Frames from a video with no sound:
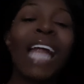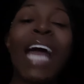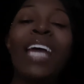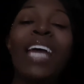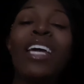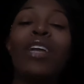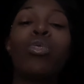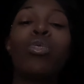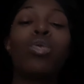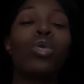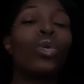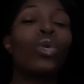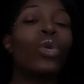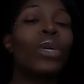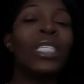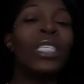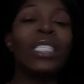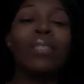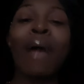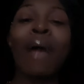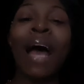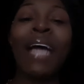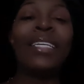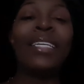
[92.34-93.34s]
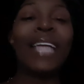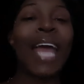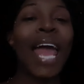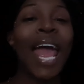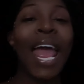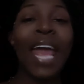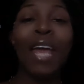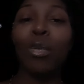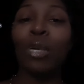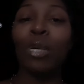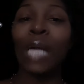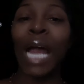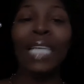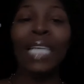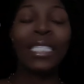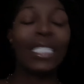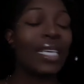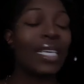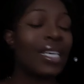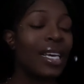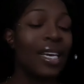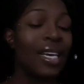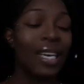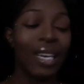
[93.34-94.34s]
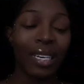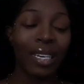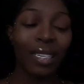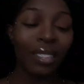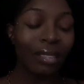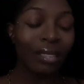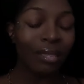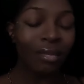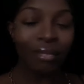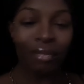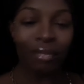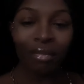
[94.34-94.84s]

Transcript: Like it ruins my day when I see it.